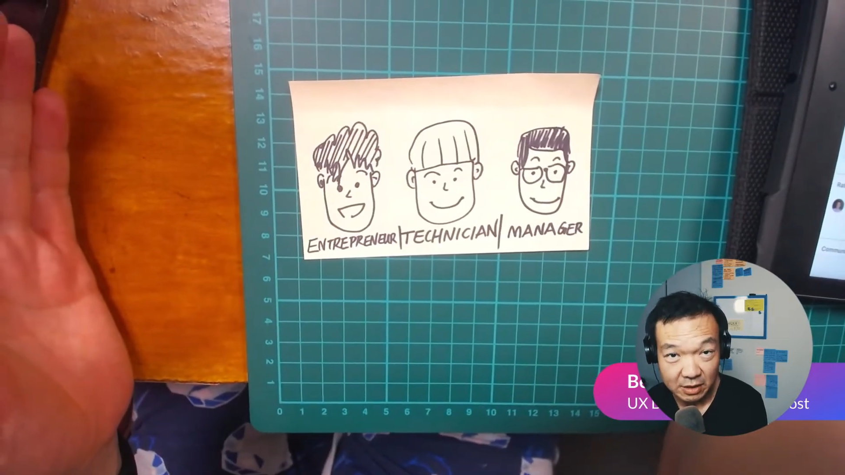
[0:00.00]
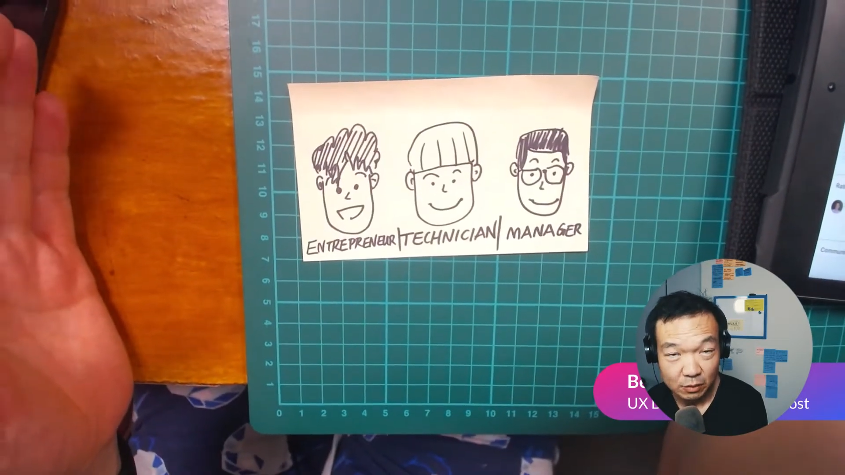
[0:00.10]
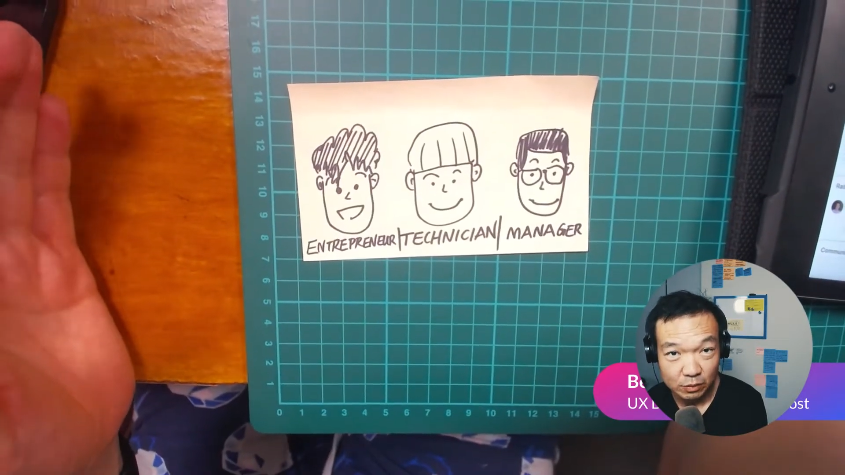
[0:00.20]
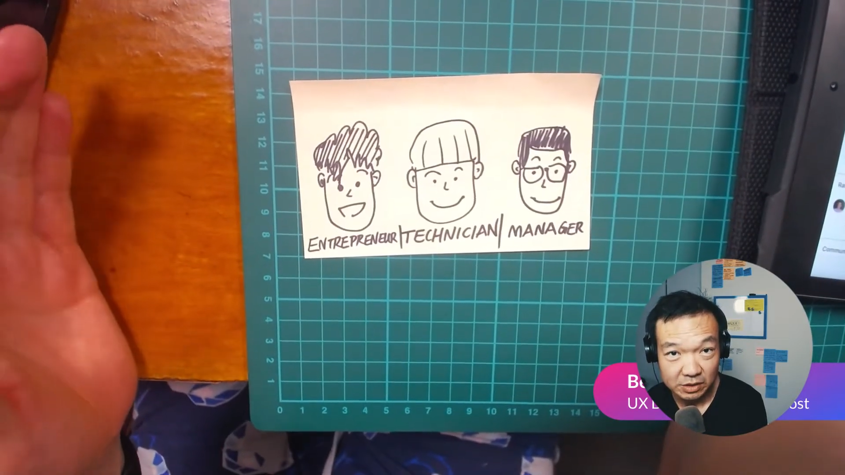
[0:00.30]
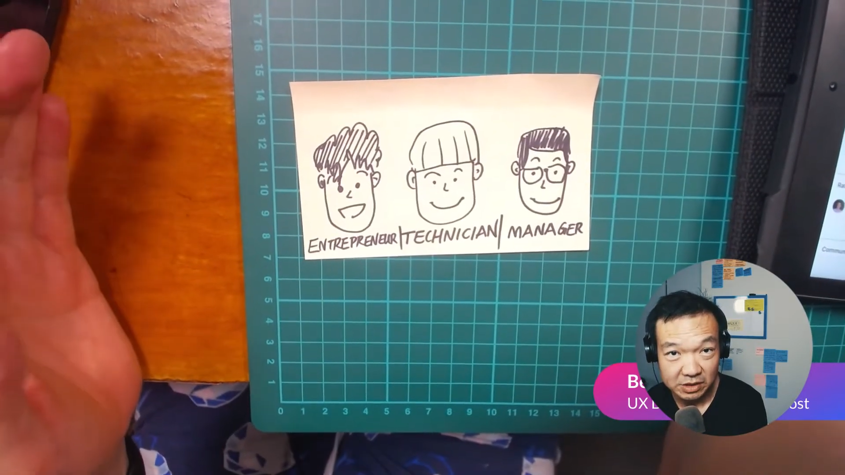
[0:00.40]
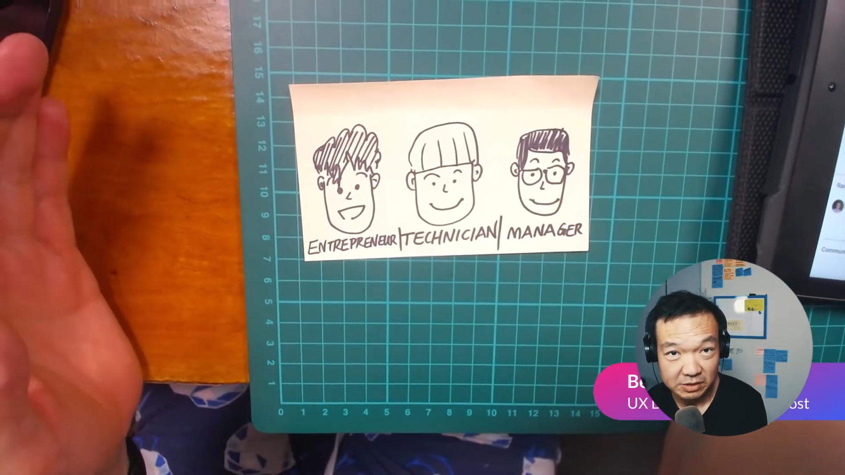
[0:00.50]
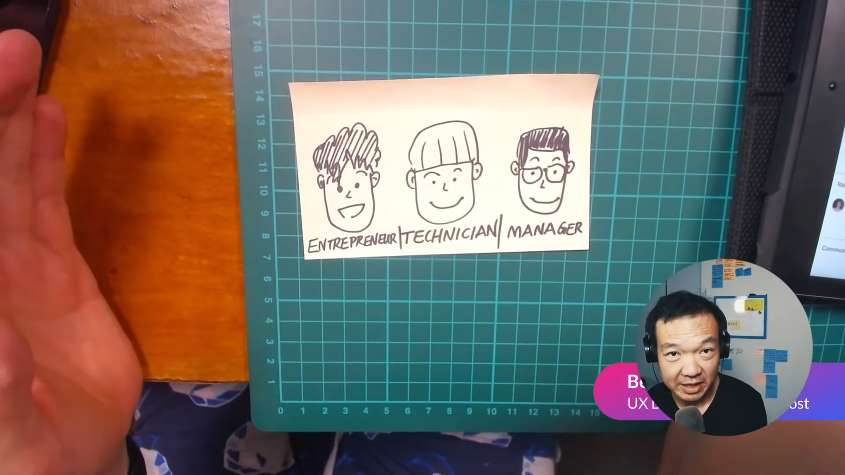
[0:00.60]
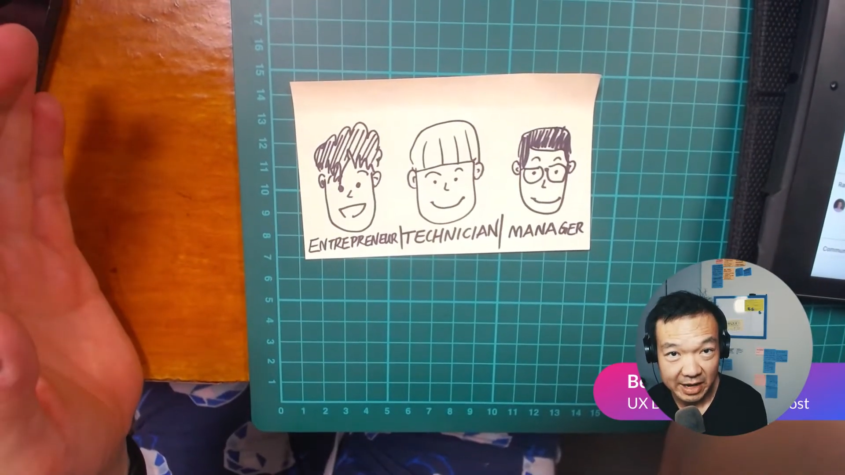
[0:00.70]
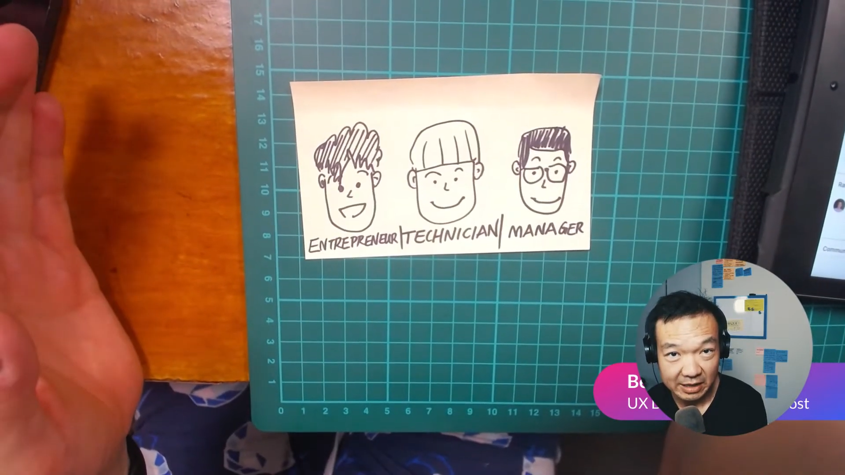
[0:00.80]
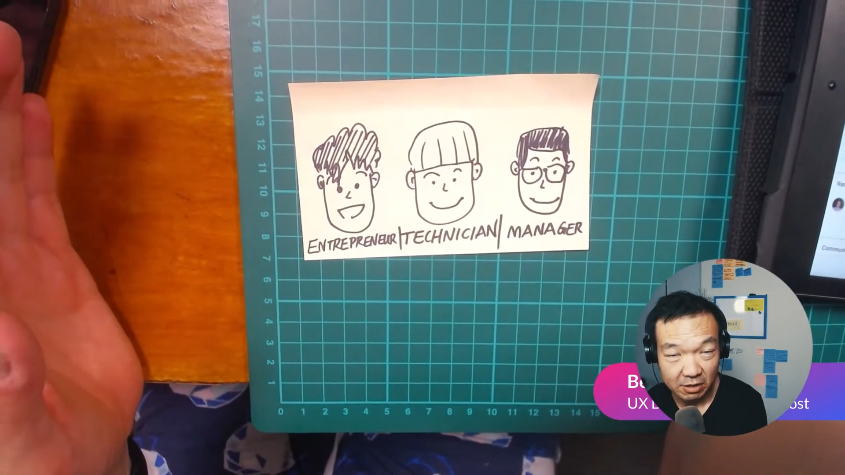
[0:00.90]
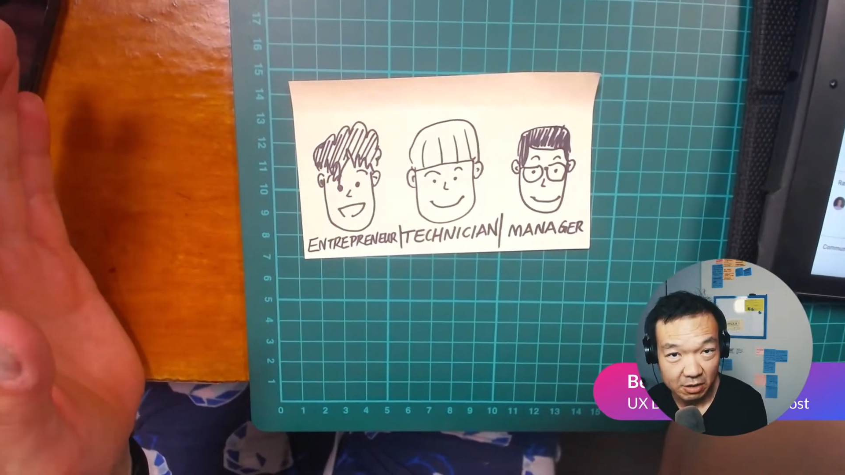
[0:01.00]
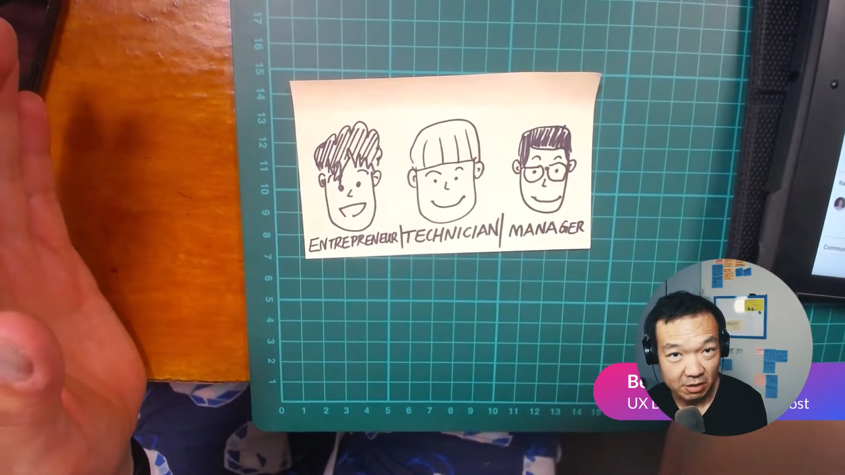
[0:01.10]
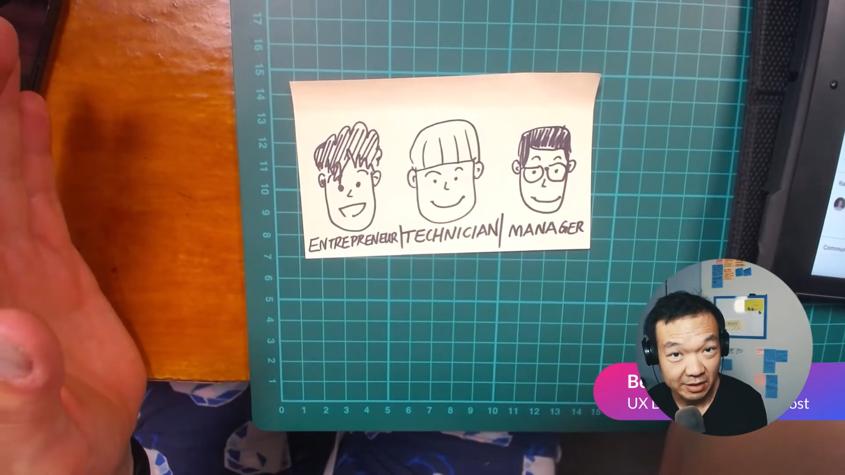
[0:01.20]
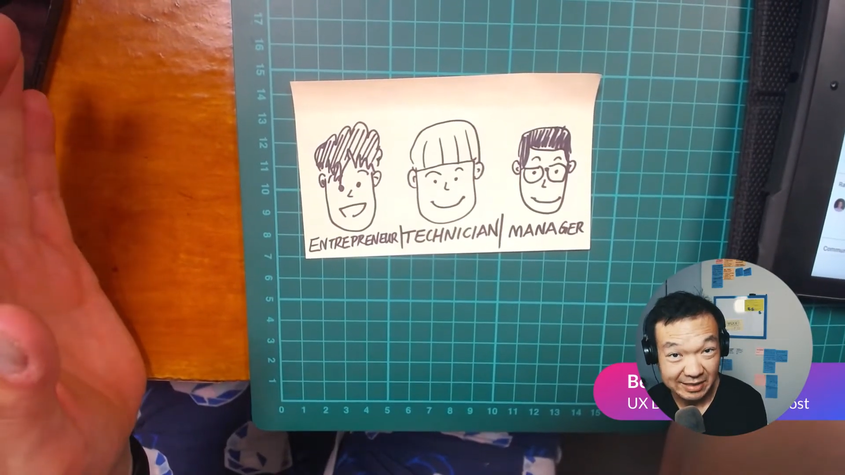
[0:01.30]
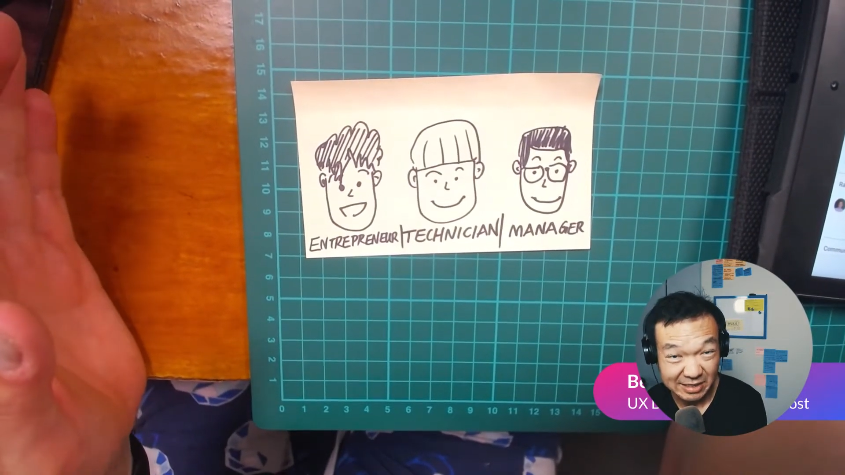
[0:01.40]
which get her
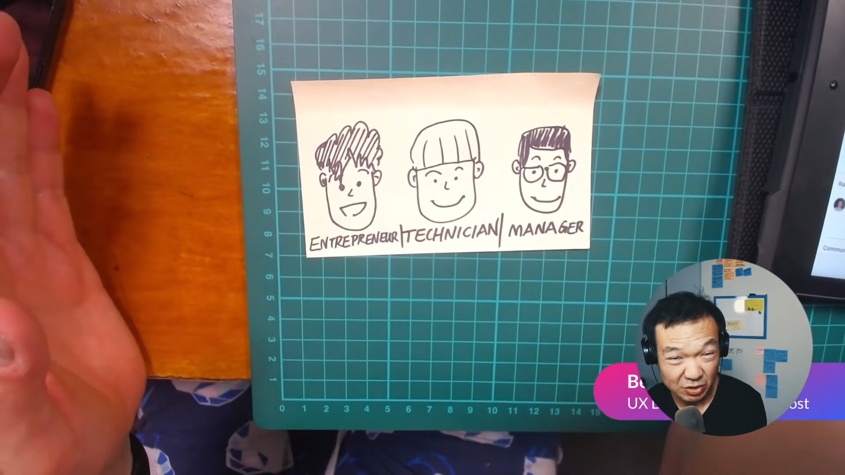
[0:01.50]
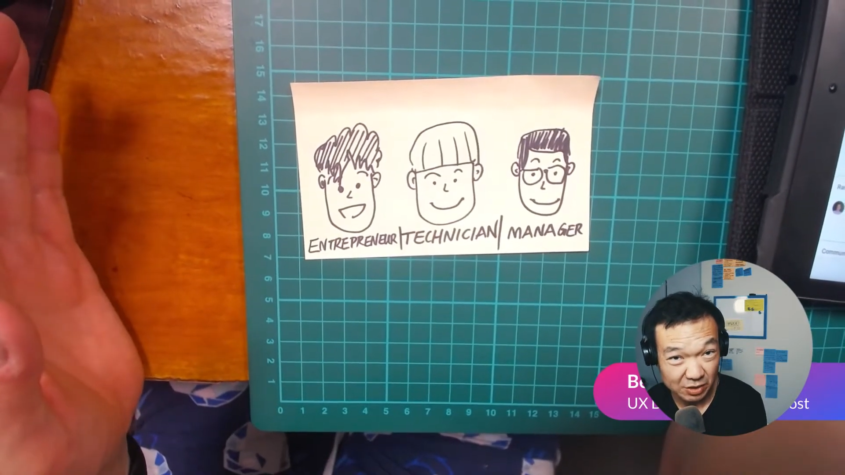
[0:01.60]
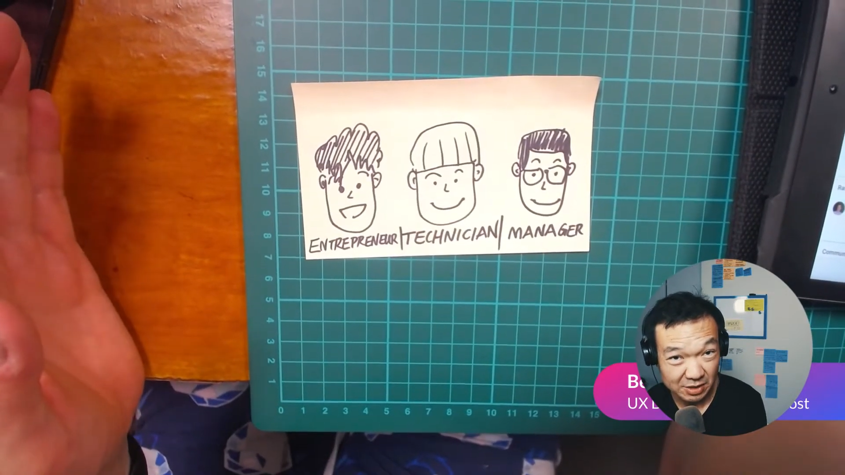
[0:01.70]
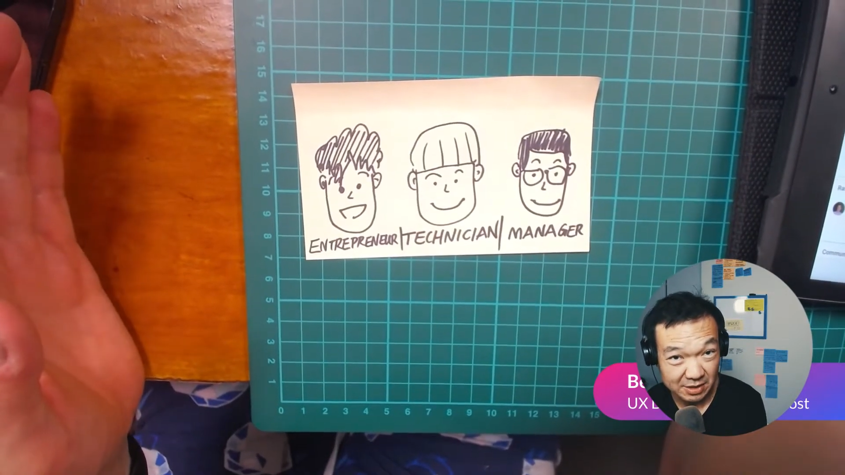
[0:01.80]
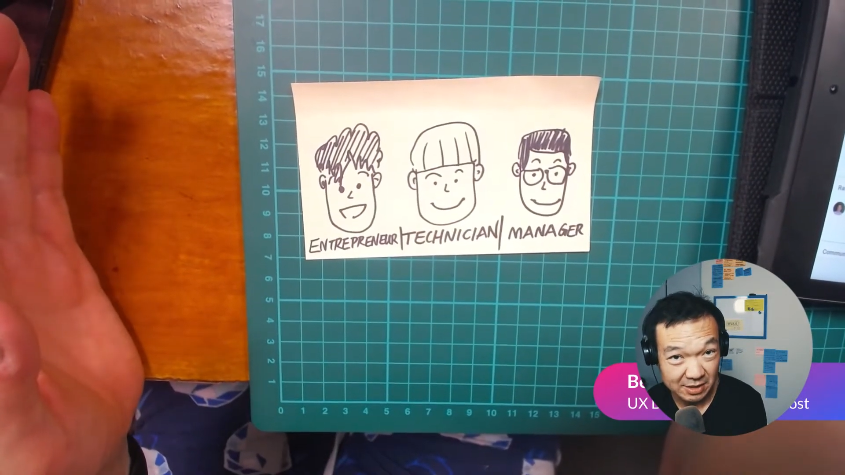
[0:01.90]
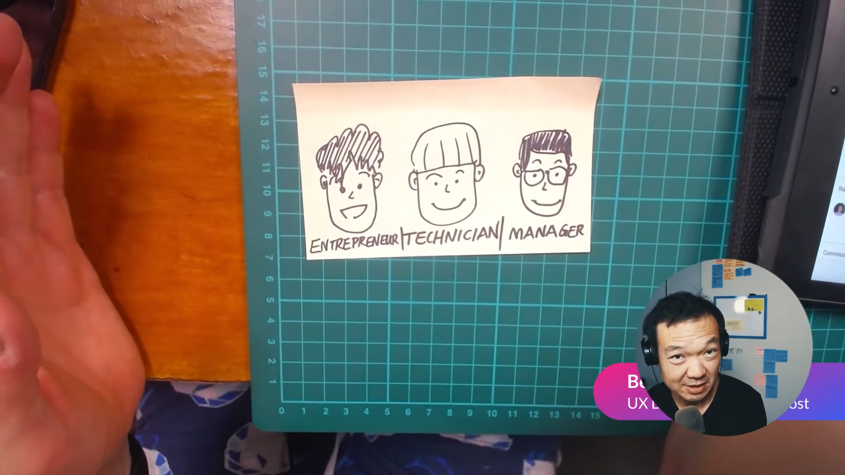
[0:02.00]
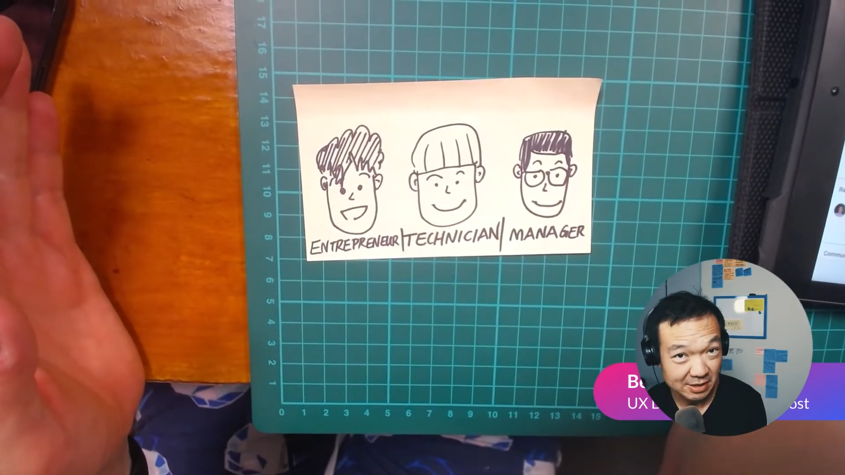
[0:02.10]
exhausted.